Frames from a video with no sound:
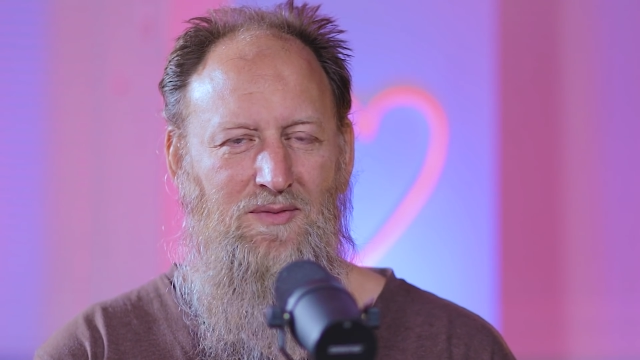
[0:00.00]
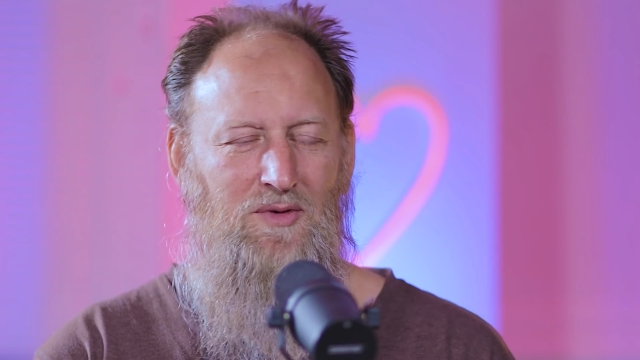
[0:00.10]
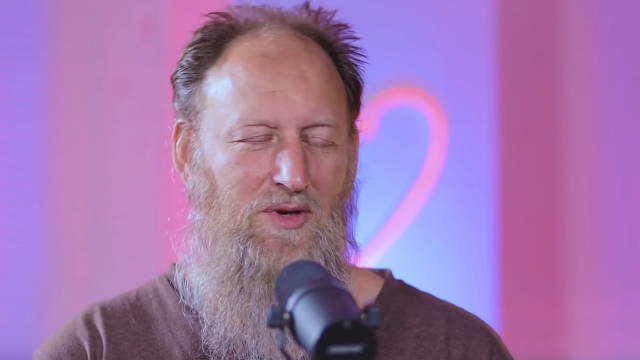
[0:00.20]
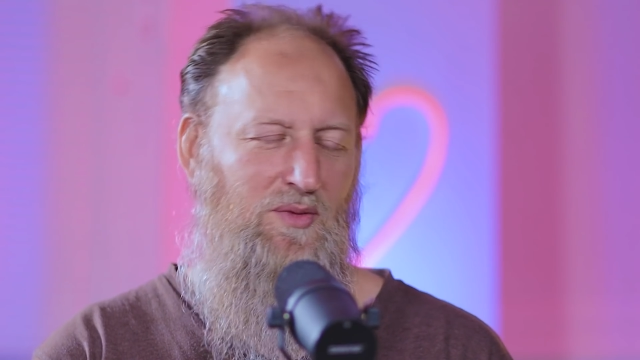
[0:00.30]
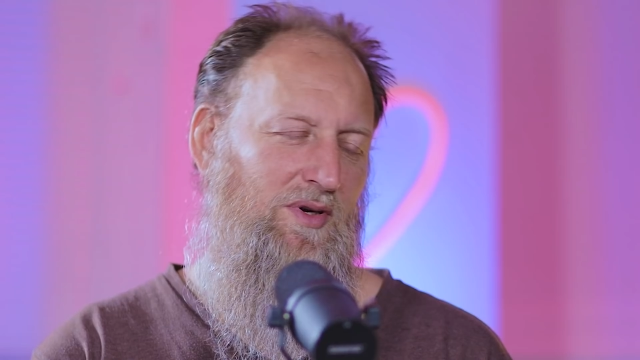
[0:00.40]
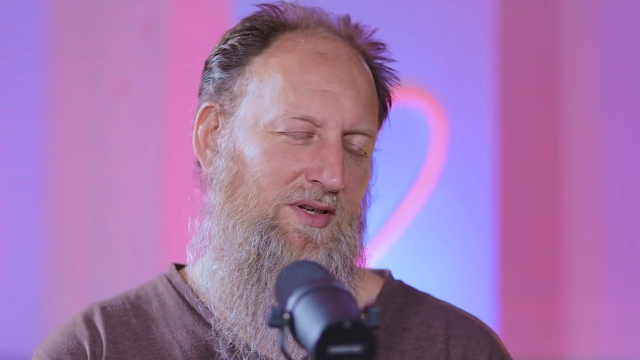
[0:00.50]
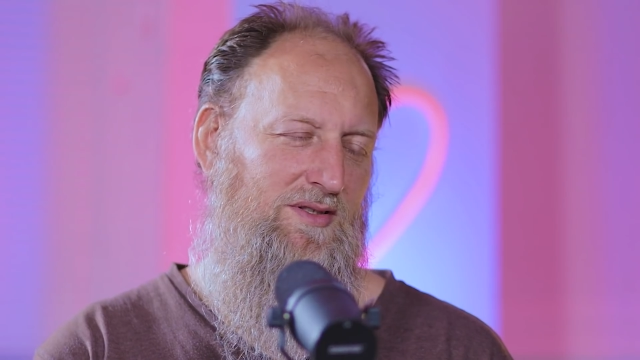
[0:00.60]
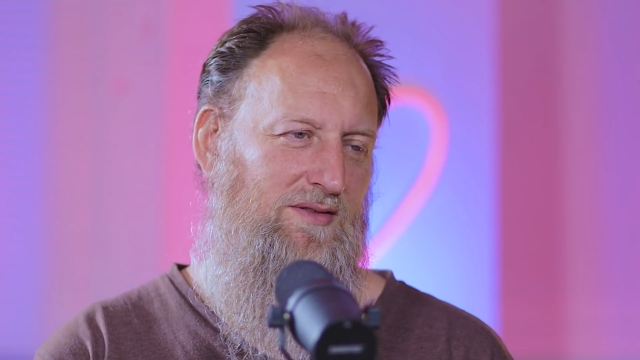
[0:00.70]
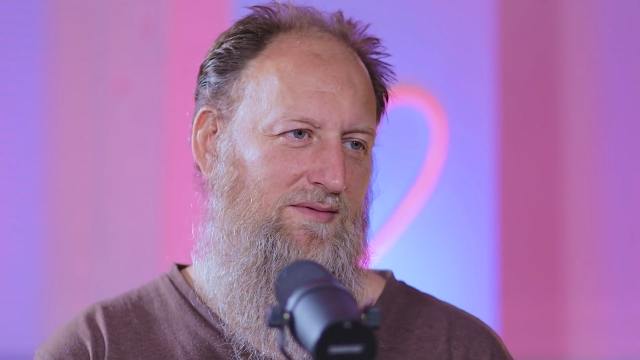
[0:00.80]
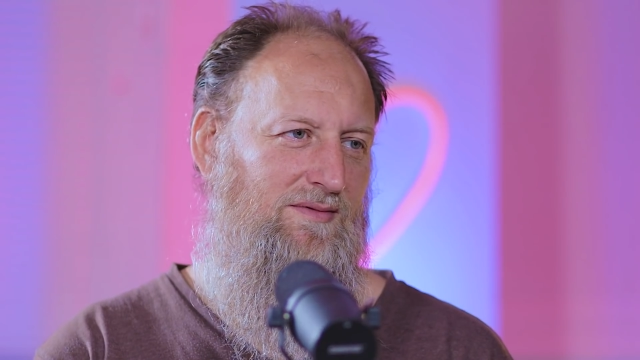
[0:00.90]
a meat
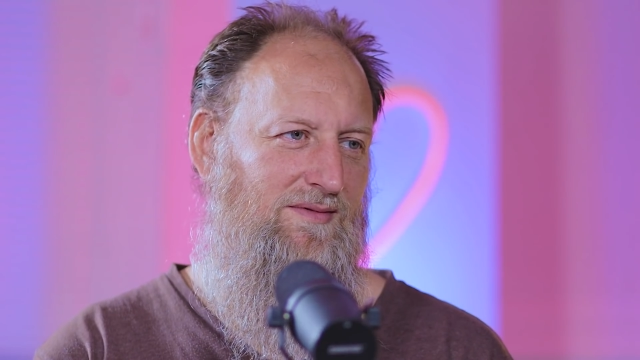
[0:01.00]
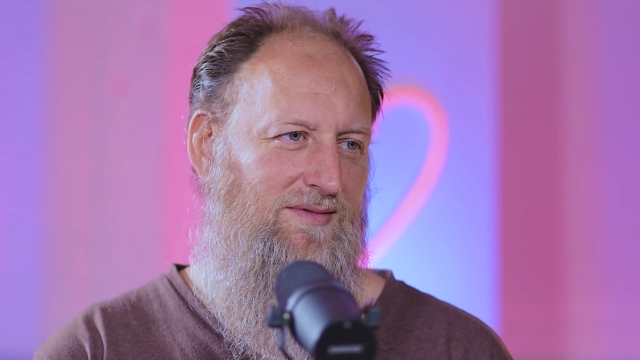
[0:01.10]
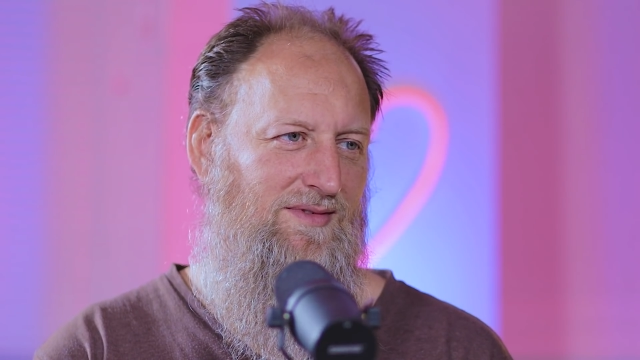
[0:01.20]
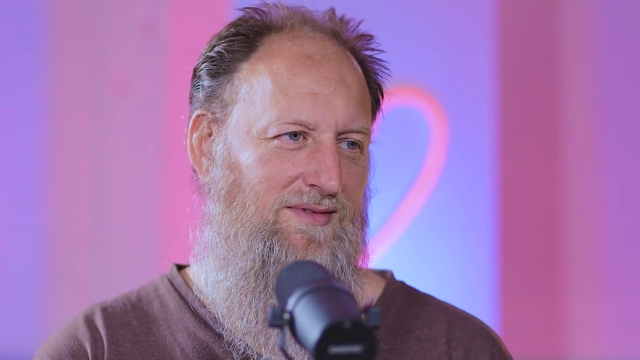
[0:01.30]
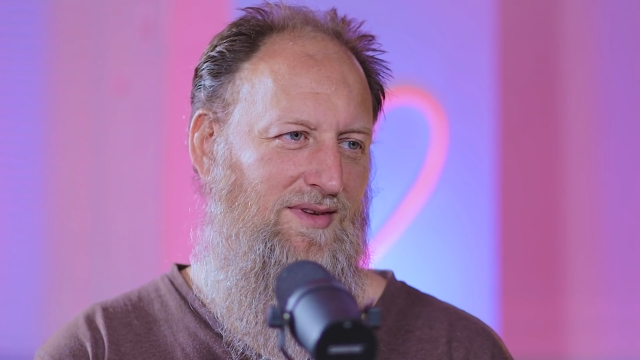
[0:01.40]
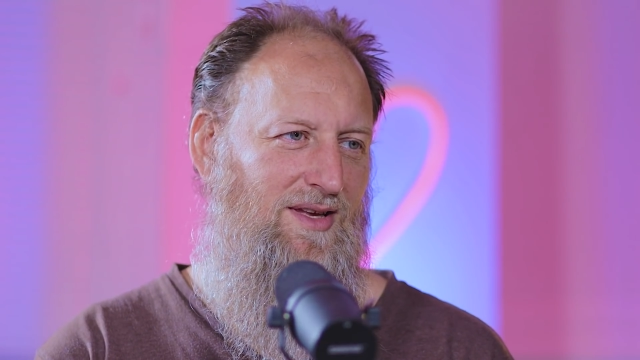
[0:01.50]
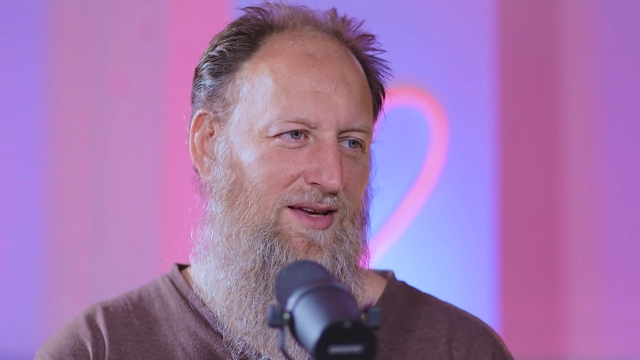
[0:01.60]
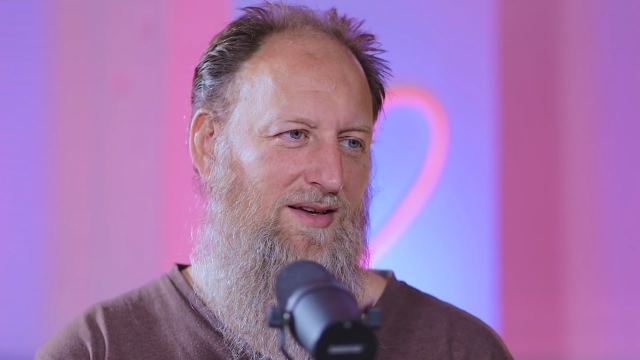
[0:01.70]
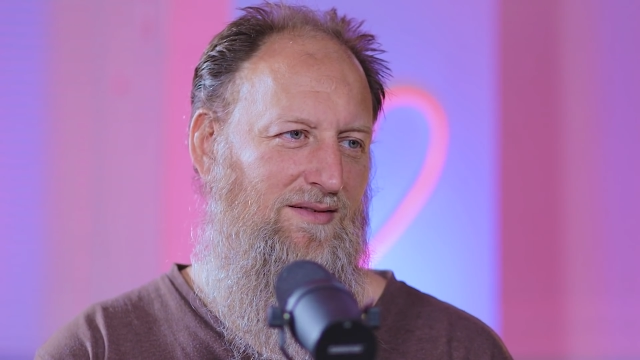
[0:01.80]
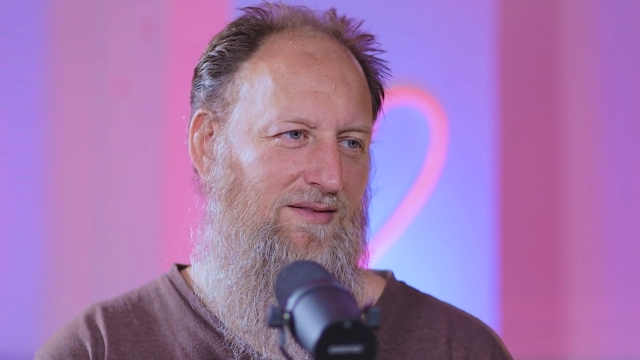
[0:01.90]
person. Yeah.